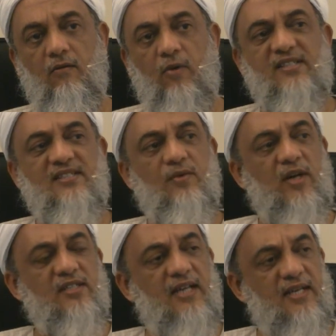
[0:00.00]
What is the,
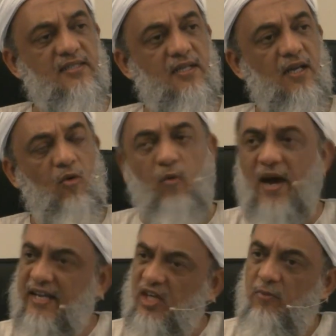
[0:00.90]
what is the answer?
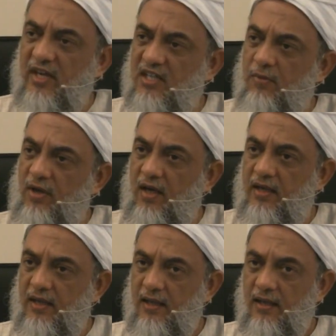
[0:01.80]
Why did you make the
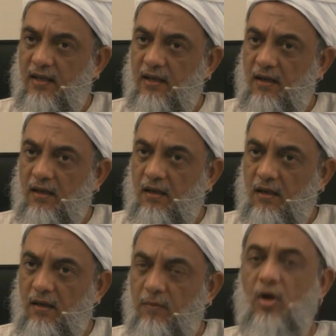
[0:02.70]
biryani?
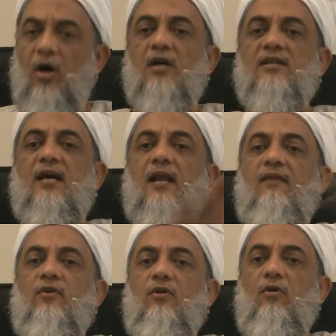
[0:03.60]
Because I
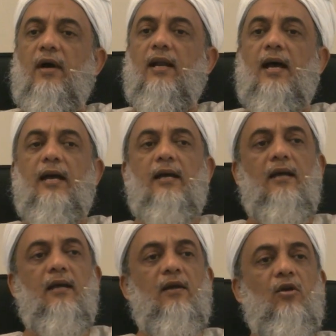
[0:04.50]
love you and
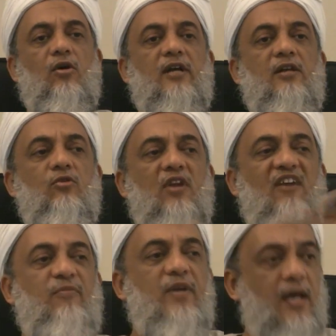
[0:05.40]
I know that you
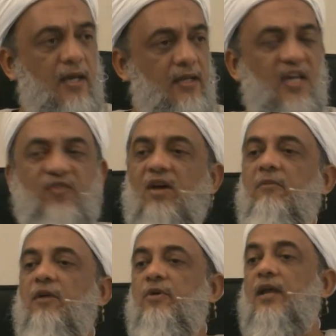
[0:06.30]
love biryani, therefore I
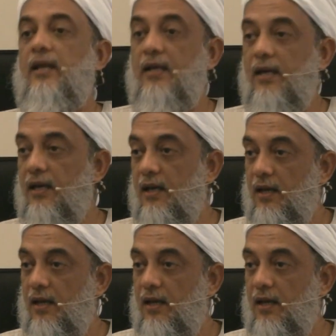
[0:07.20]
make biryani.